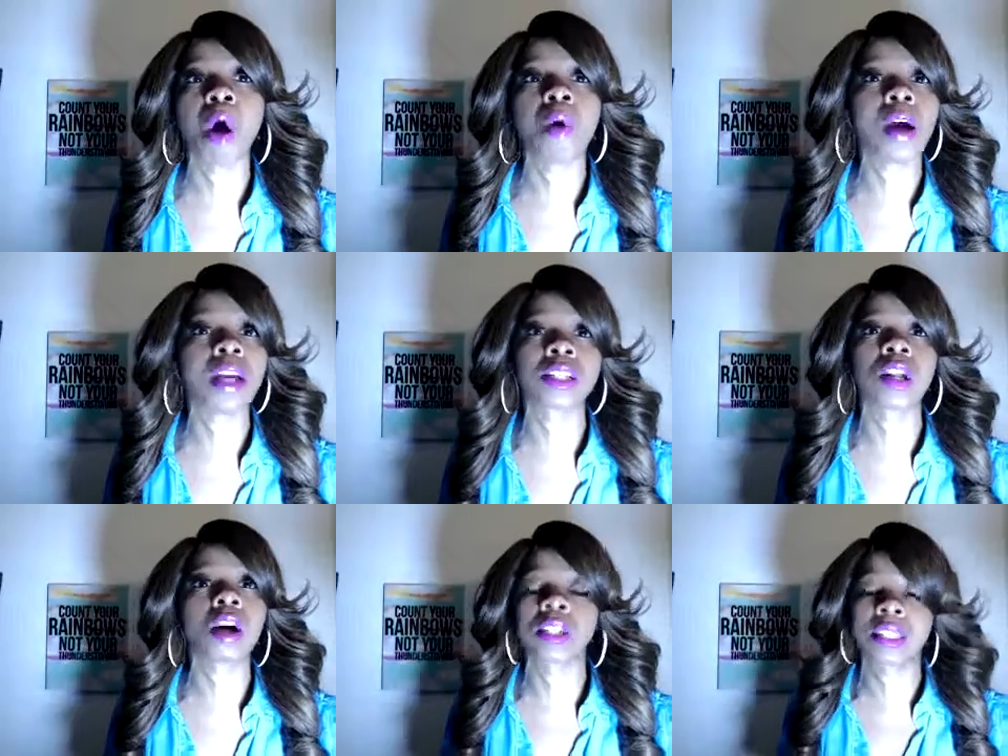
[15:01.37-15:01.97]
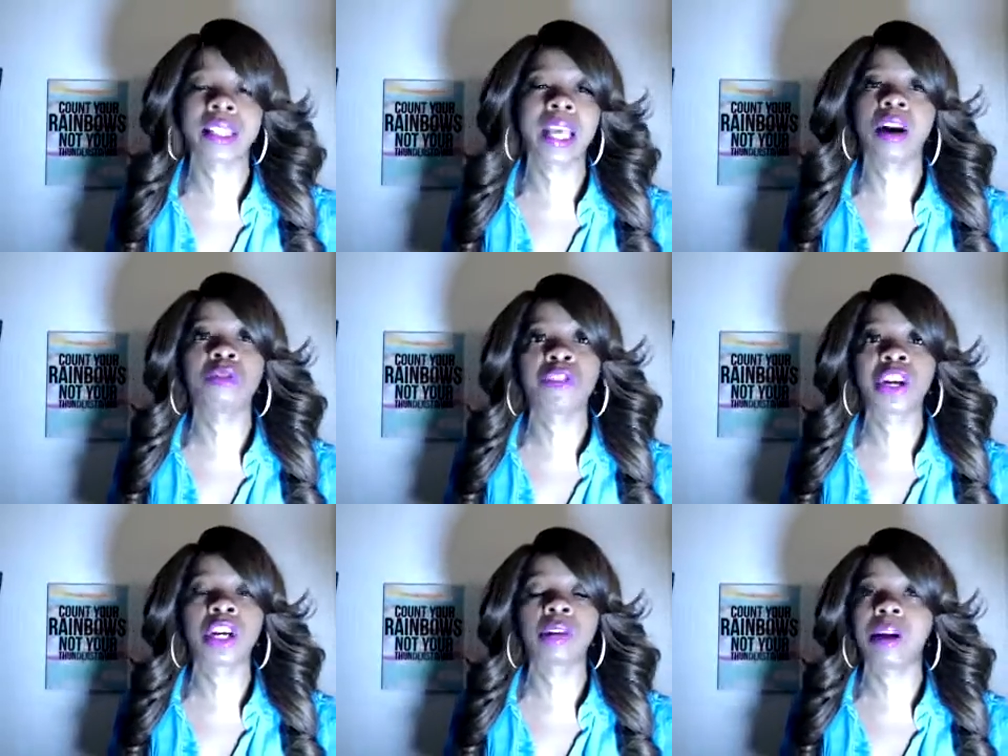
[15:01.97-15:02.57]
as long as they don't
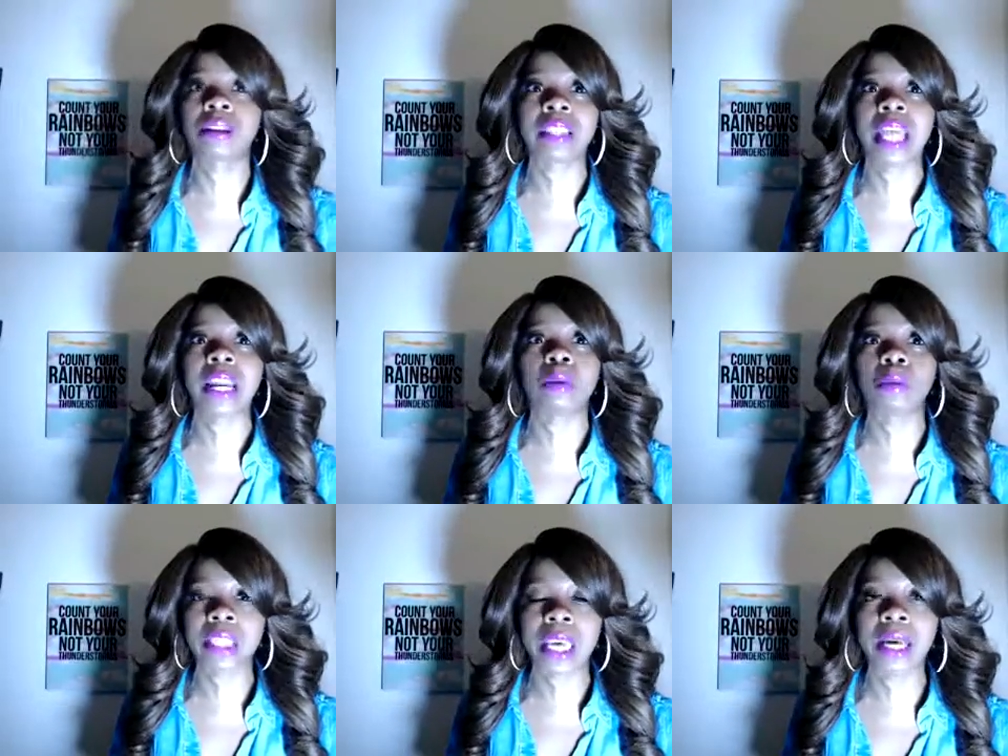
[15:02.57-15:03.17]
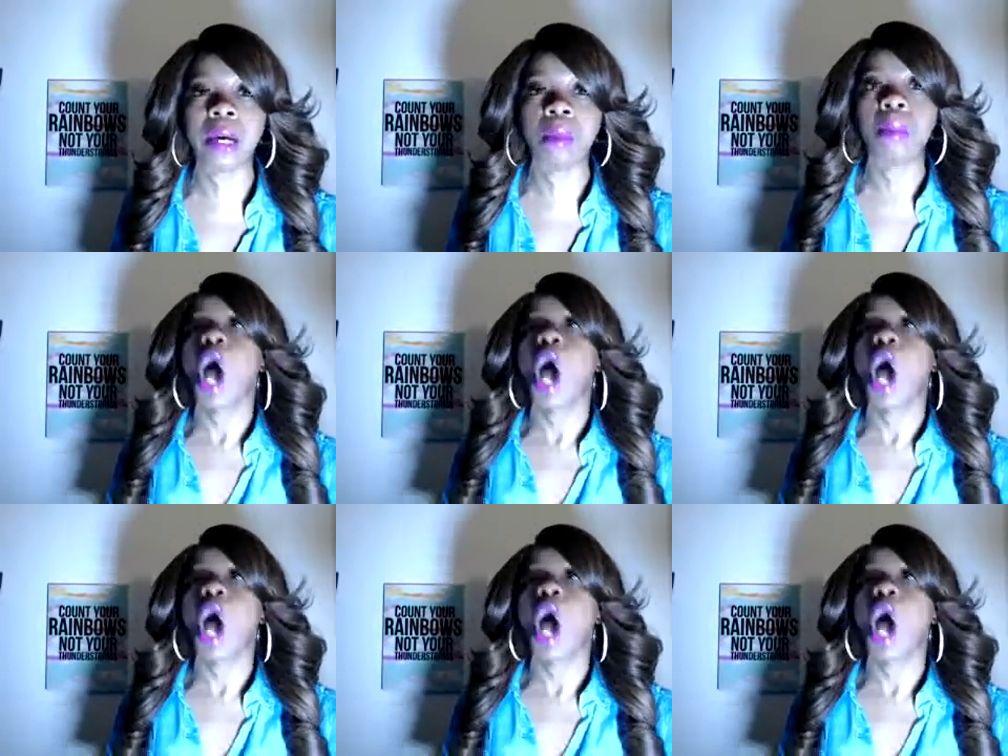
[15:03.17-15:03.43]
figure out that it was him.